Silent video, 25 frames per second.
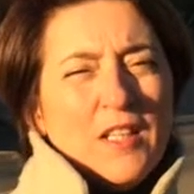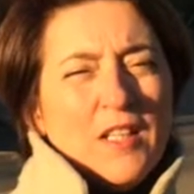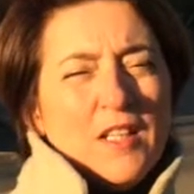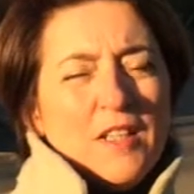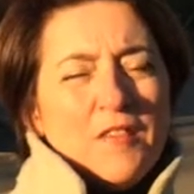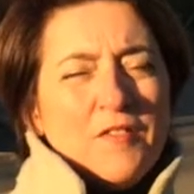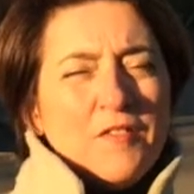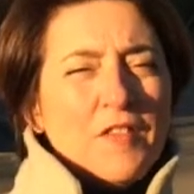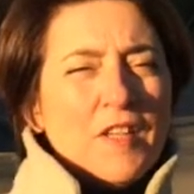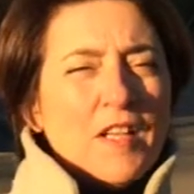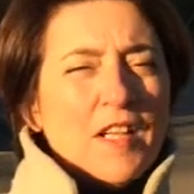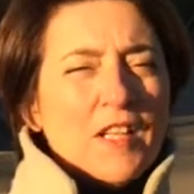
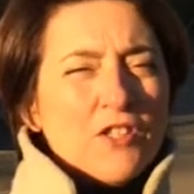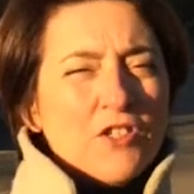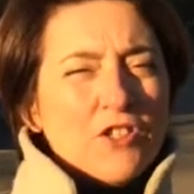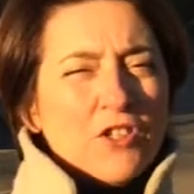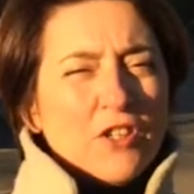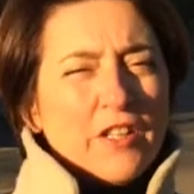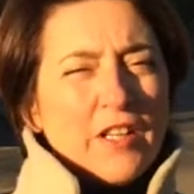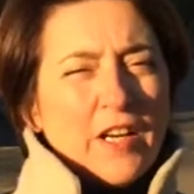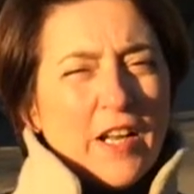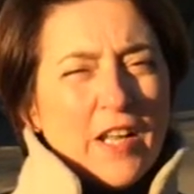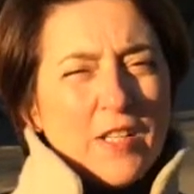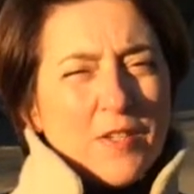in Villaggio
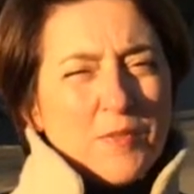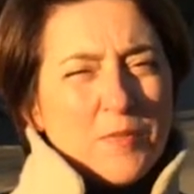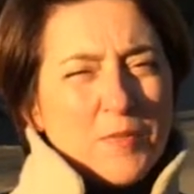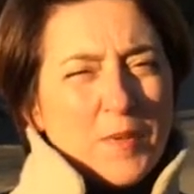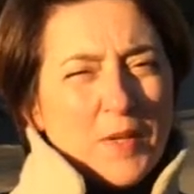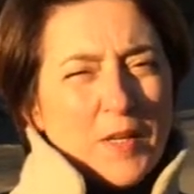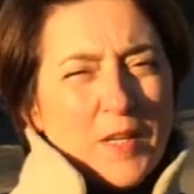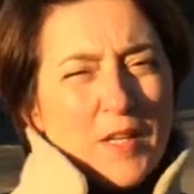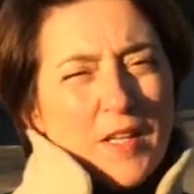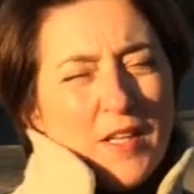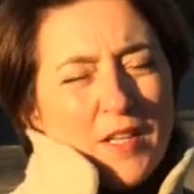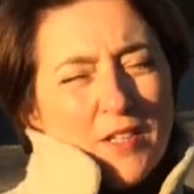
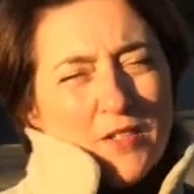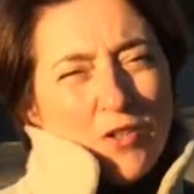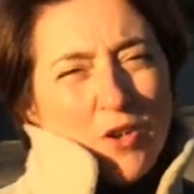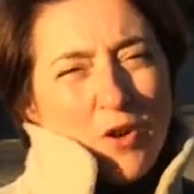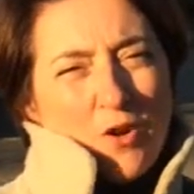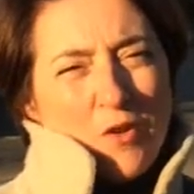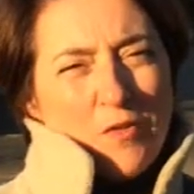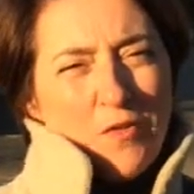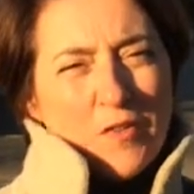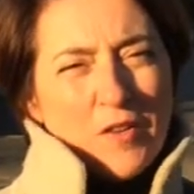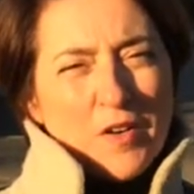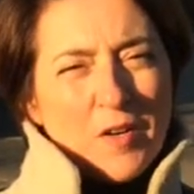Crespi is
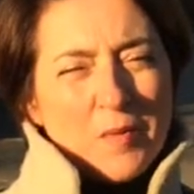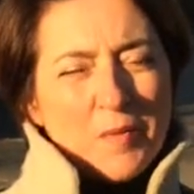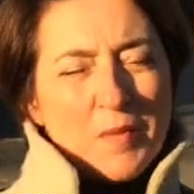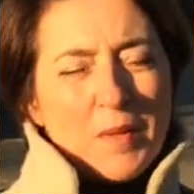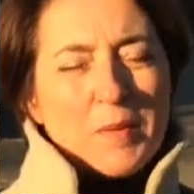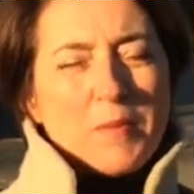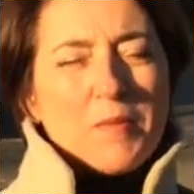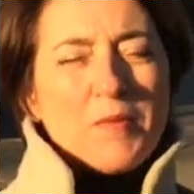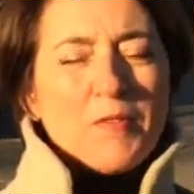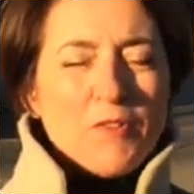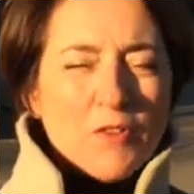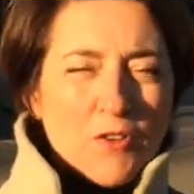over,
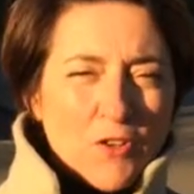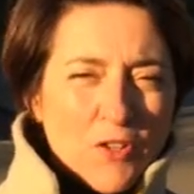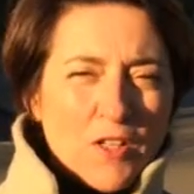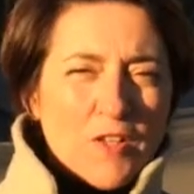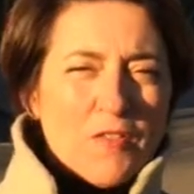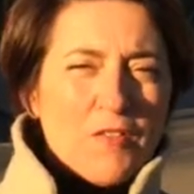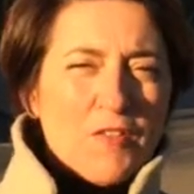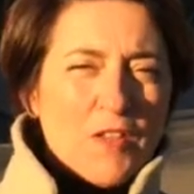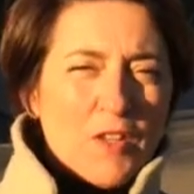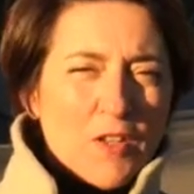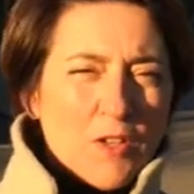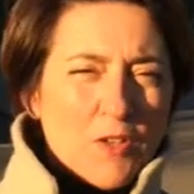but before
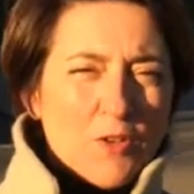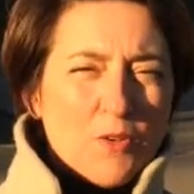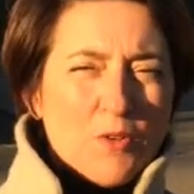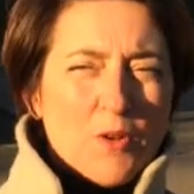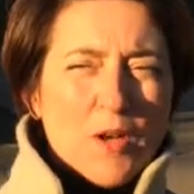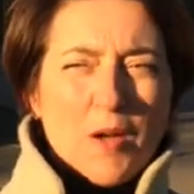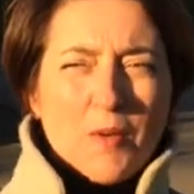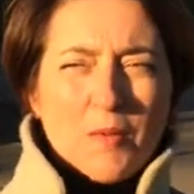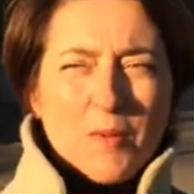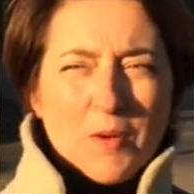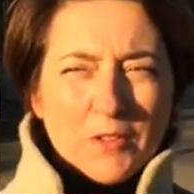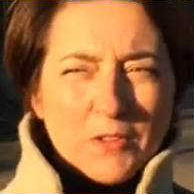leaving you,
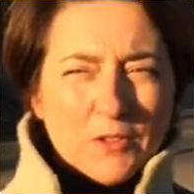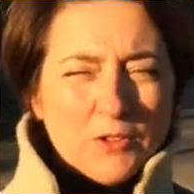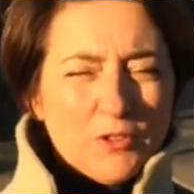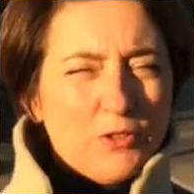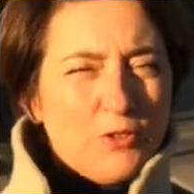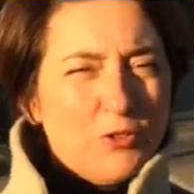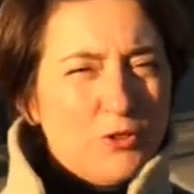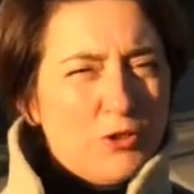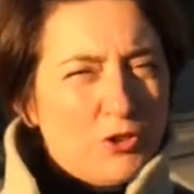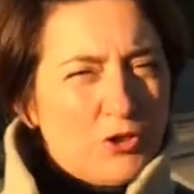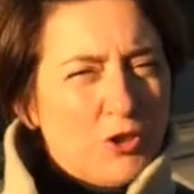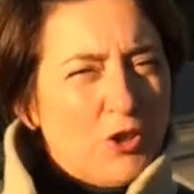I wanted
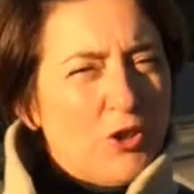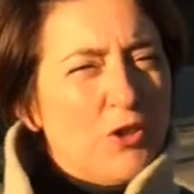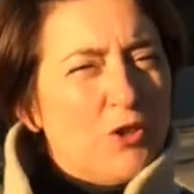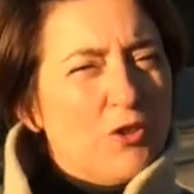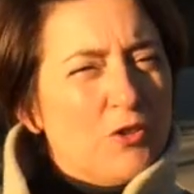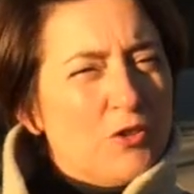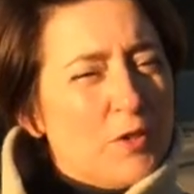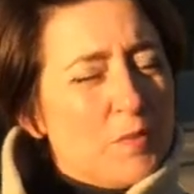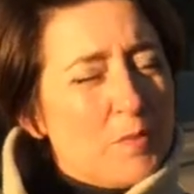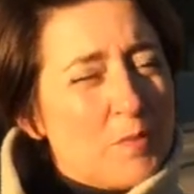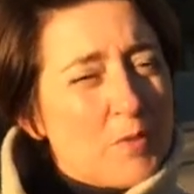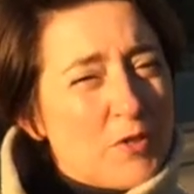to show you
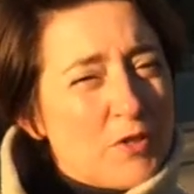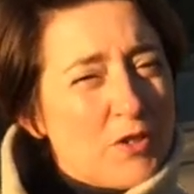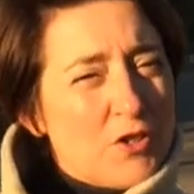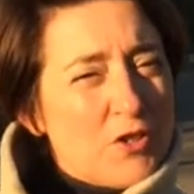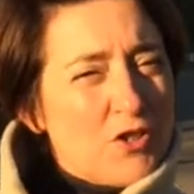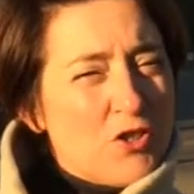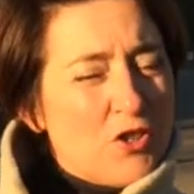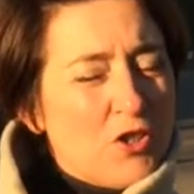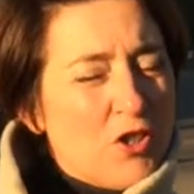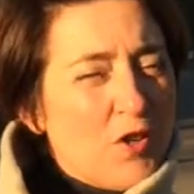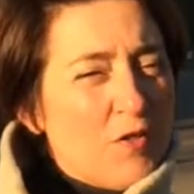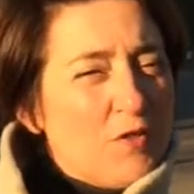the
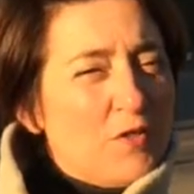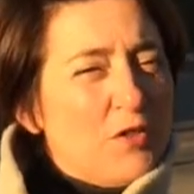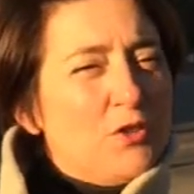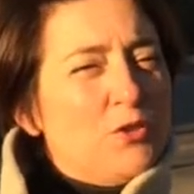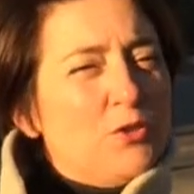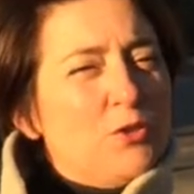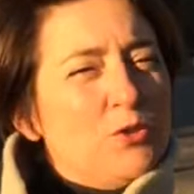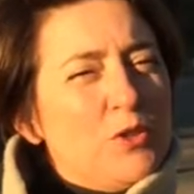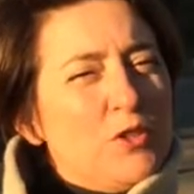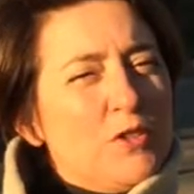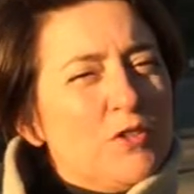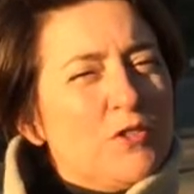position of the
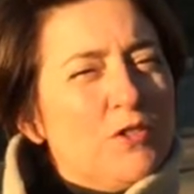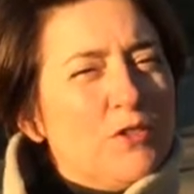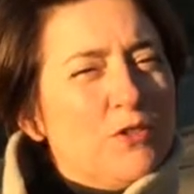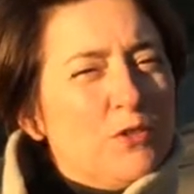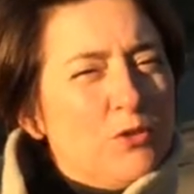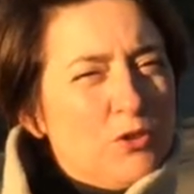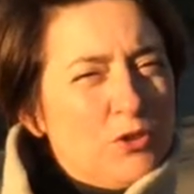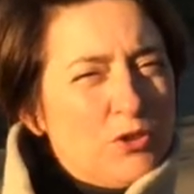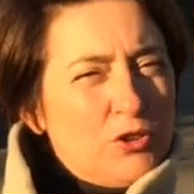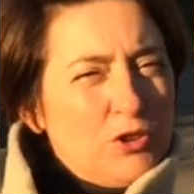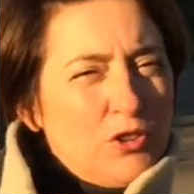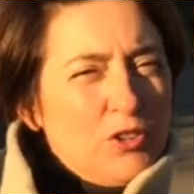2
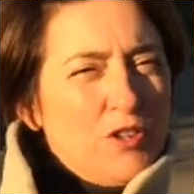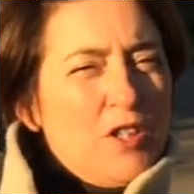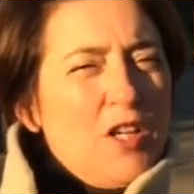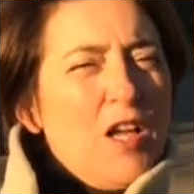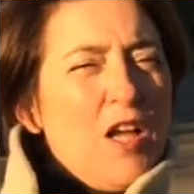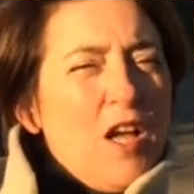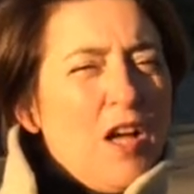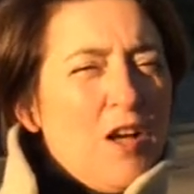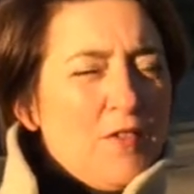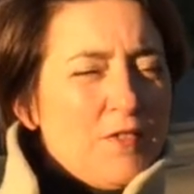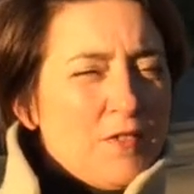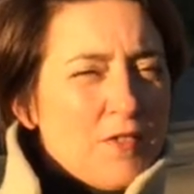institutions
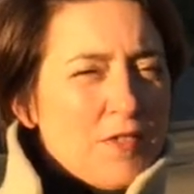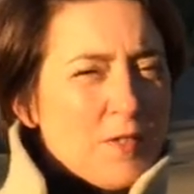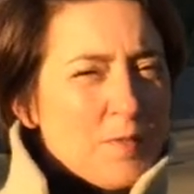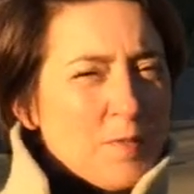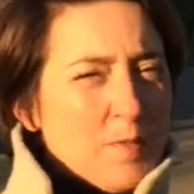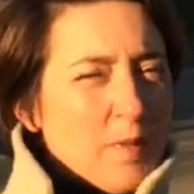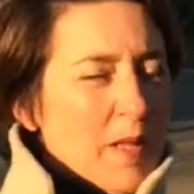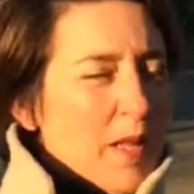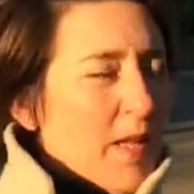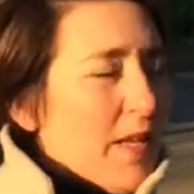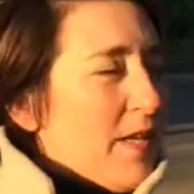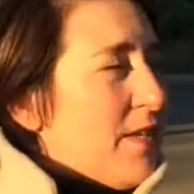of this
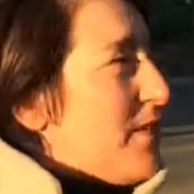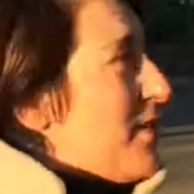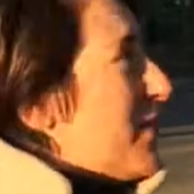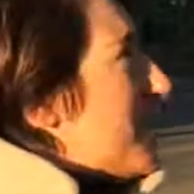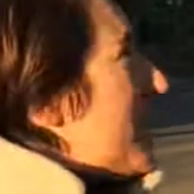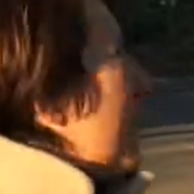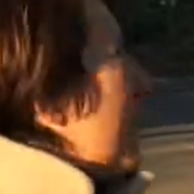place.